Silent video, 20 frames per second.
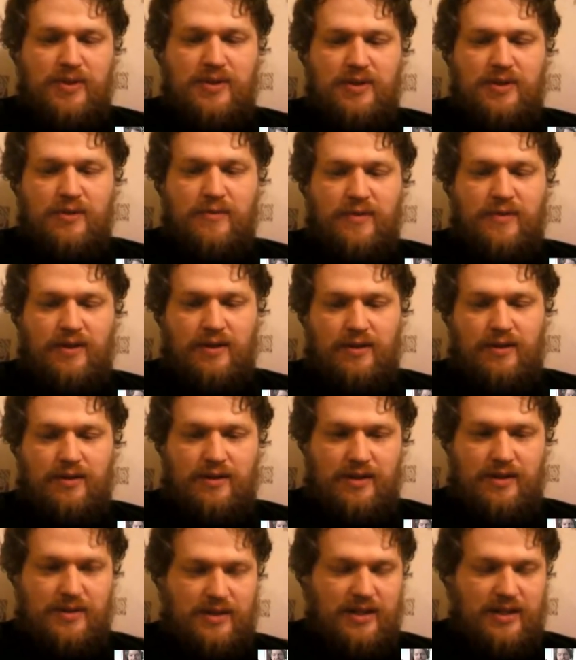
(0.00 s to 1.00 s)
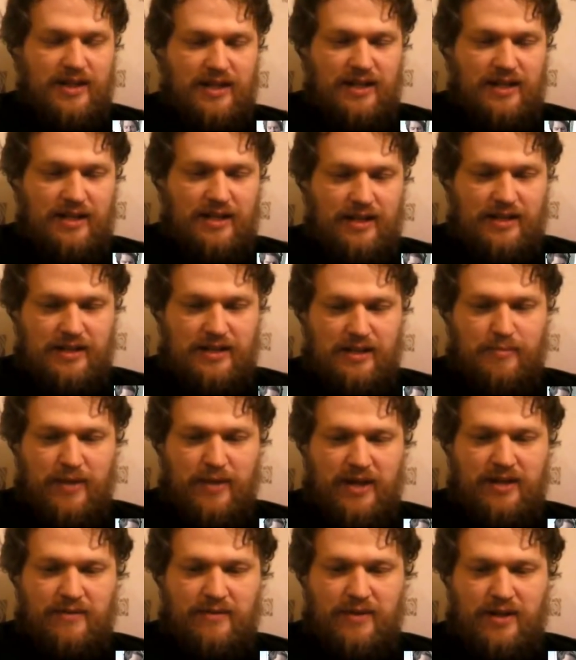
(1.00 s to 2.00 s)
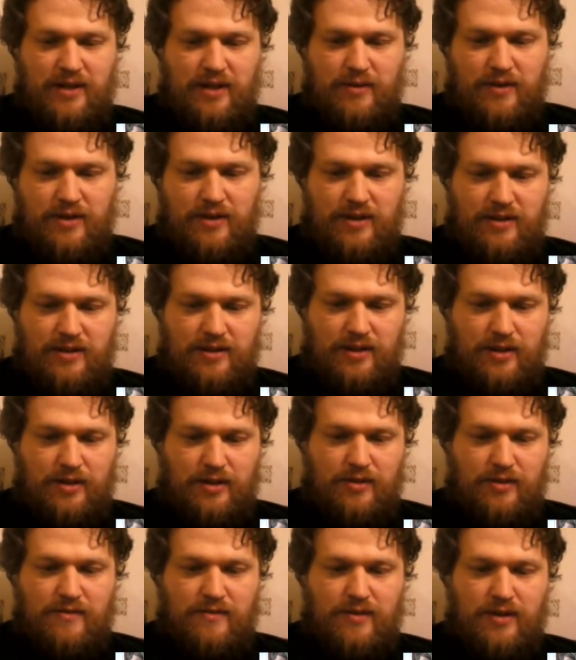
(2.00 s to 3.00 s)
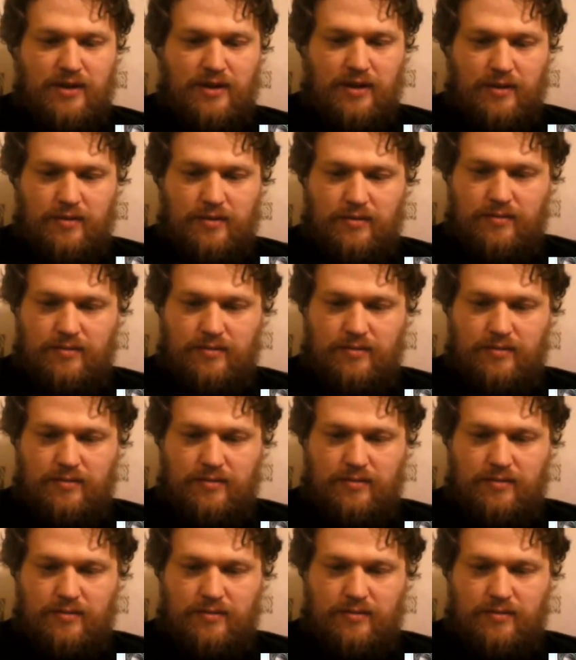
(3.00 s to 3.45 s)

been so far? Has he made a video on this? I don't even know.